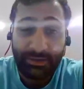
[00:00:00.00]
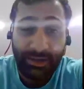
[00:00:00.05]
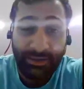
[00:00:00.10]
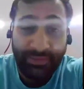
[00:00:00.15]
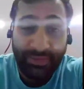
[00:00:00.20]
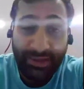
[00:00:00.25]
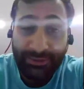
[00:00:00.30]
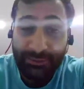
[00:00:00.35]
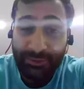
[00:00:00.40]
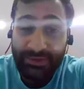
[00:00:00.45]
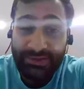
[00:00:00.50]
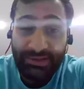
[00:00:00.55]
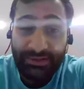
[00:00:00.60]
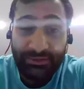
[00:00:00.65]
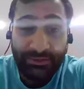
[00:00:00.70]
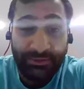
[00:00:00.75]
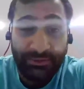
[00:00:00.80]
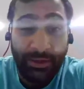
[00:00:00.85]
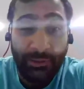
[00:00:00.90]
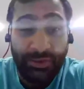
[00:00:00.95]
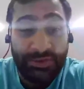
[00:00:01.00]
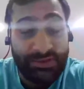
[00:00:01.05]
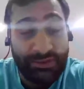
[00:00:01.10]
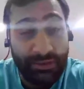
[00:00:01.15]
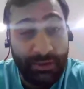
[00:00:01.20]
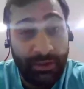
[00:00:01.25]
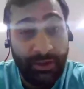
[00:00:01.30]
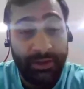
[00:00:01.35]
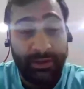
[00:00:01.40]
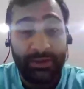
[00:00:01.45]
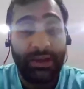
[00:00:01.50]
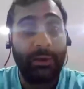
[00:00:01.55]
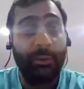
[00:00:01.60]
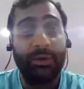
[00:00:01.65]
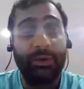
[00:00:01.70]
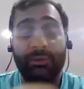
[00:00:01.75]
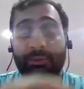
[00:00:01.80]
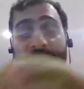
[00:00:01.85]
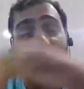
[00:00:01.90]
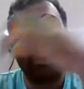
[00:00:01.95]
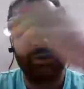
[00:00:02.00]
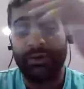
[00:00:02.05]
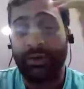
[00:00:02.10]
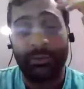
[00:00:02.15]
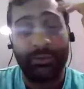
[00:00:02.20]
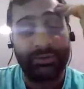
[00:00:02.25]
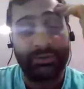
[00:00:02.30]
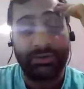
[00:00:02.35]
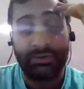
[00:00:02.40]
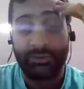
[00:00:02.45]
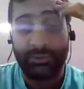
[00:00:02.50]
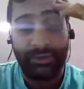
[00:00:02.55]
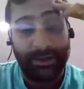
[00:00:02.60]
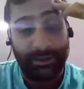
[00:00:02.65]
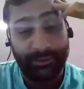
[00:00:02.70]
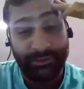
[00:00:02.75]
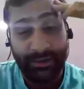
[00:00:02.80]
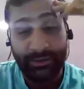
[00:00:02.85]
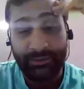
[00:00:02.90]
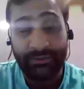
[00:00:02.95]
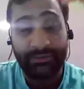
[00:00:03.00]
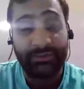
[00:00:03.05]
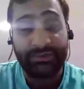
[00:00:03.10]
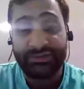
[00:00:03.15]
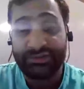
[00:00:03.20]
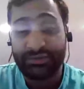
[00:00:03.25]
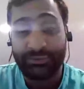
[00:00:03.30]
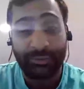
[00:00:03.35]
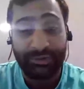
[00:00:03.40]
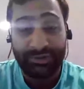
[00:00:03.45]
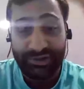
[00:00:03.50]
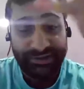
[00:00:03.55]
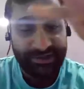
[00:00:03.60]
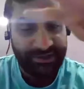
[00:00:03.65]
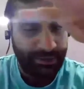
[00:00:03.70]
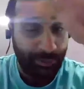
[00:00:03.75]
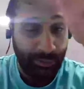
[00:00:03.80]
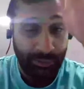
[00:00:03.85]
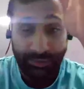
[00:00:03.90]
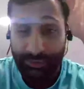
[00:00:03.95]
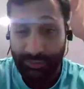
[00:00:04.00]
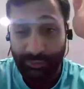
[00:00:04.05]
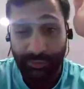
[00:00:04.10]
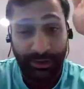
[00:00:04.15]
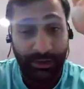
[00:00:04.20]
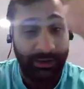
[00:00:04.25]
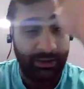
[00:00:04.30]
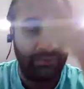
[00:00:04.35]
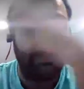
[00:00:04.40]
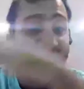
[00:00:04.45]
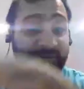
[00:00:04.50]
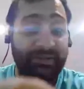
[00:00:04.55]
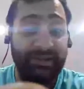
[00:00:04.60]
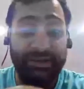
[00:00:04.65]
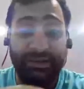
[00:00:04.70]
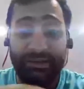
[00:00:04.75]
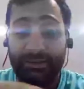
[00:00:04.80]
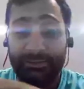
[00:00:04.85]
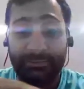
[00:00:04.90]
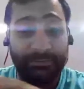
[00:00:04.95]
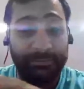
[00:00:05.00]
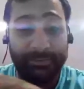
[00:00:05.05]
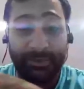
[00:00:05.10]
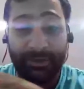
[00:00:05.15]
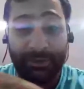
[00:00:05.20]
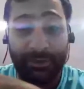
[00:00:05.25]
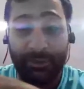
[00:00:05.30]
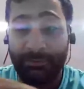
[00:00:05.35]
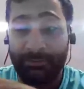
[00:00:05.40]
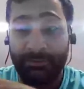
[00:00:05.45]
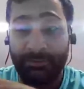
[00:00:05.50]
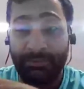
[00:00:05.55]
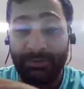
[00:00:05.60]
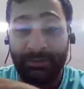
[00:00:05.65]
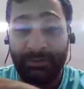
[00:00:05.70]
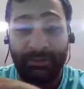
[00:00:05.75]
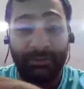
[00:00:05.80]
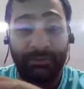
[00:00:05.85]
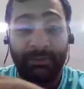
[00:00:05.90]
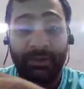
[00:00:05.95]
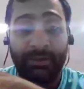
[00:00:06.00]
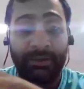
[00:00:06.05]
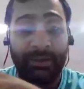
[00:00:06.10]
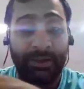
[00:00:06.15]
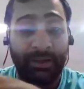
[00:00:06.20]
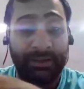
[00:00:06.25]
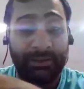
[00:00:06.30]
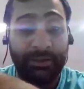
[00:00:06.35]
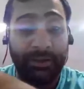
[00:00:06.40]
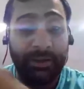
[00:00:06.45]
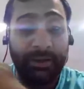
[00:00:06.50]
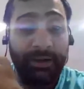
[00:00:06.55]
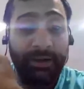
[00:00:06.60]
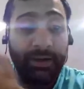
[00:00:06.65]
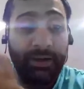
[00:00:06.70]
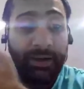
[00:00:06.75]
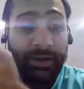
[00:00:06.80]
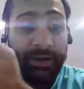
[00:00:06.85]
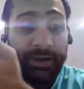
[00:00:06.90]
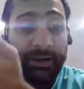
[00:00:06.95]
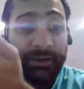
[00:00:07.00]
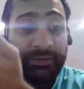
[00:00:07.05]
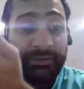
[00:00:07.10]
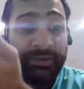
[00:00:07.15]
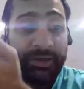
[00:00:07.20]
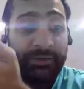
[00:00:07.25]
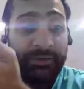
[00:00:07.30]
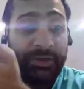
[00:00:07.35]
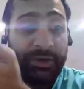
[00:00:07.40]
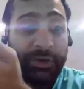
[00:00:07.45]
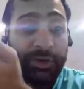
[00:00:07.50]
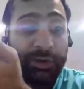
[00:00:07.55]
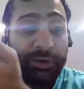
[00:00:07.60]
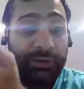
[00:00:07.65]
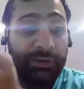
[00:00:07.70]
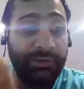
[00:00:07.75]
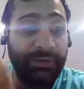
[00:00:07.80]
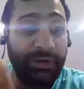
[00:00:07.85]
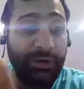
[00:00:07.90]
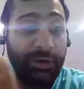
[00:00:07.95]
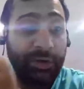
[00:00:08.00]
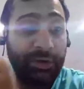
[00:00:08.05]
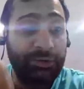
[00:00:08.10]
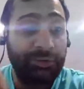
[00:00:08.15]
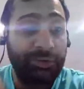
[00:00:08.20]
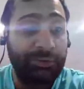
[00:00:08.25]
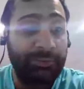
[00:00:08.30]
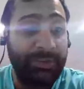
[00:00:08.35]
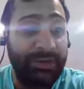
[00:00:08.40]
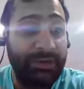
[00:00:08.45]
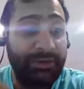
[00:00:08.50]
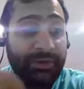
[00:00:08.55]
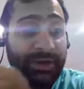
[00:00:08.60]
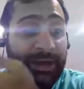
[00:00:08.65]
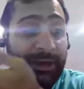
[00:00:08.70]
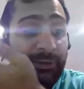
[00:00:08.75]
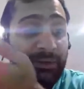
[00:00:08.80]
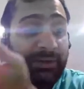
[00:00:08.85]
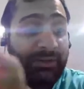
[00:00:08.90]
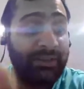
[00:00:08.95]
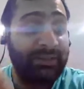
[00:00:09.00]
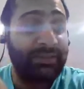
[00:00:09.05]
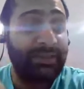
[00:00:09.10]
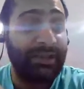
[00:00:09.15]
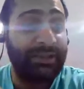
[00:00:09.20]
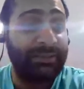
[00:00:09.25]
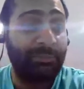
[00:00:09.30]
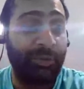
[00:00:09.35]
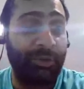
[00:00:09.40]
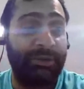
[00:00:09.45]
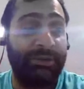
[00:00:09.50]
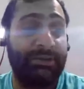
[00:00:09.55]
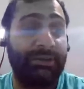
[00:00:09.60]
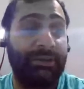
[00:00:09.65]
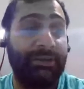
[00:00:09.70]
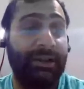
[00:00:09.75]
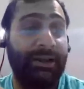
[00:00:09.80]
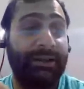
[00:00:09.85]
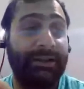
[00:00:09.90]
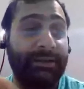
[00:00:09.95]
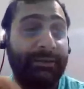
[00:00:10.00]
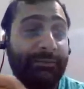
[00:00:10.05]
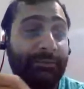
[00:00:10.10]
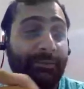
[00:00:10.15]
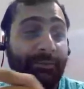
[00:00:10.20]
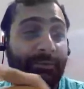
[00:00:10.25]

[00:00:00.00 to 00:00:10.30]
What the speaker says: That was now what are you going to do now? We're just going to every, like the court would be crowded at that point. Like,